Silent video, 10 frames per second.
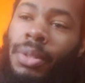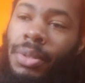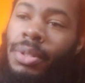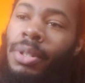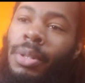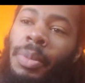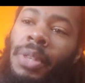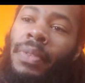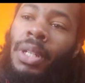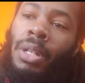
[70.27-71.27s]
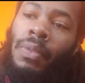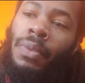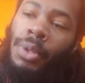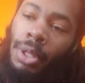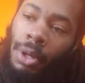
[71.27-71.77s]
this is gonna be the vlog
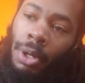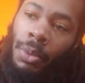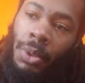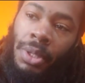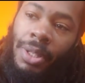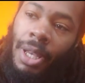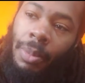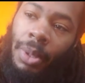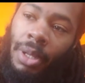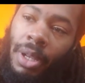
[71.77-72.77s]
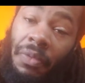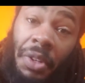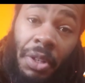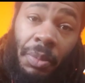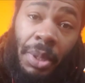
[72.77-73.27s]
for the Dark Horses taping, and
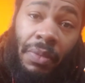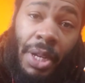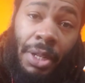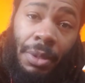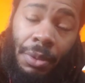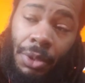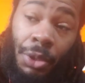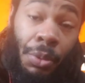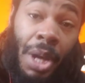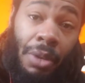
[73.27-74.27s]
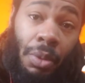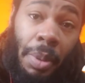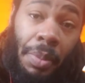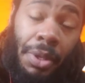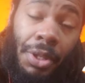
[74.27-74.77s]
forgive me if I do do not
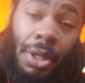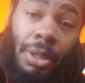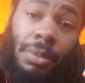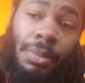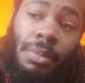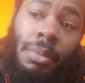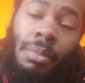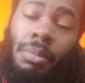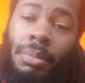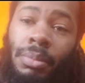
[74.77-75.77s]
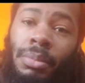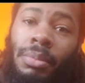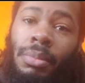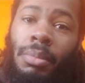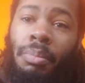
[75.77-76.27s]
remember the show.
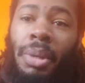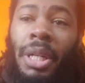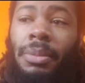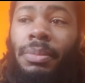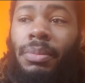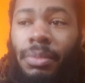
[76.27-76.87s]
But